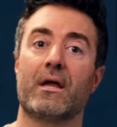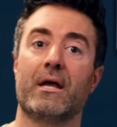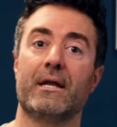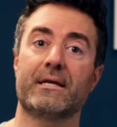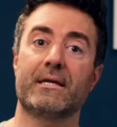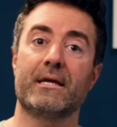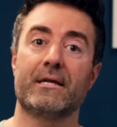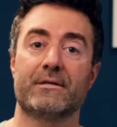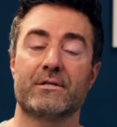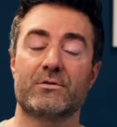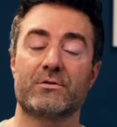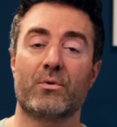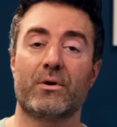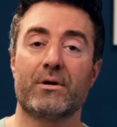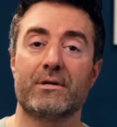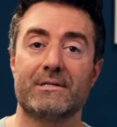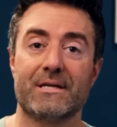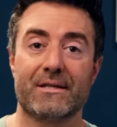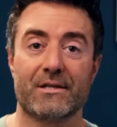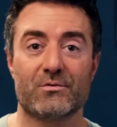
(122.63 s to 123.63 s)
And again, just
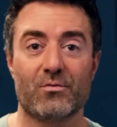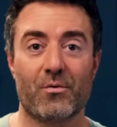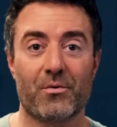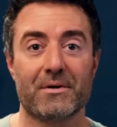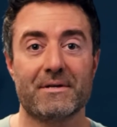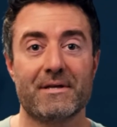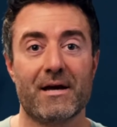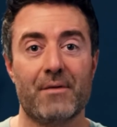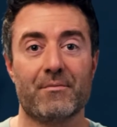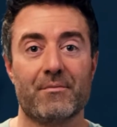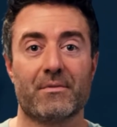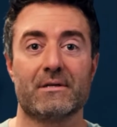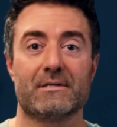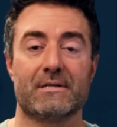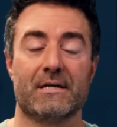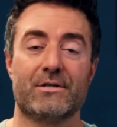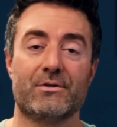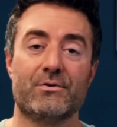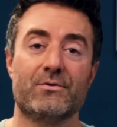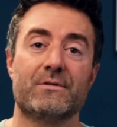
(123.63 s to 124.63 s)
want to say this one more time because
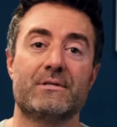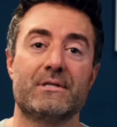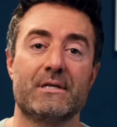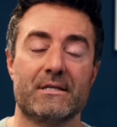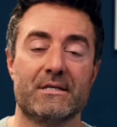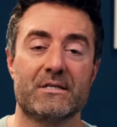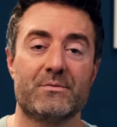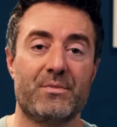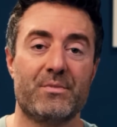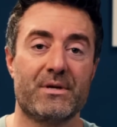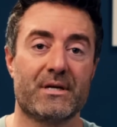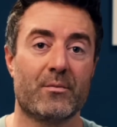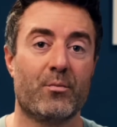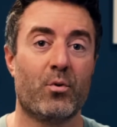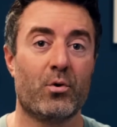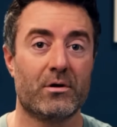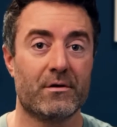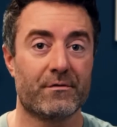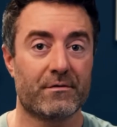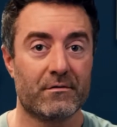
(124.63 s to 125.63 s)
I do see this being a
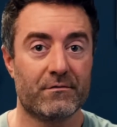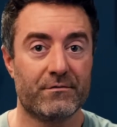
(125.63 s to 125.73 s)
point of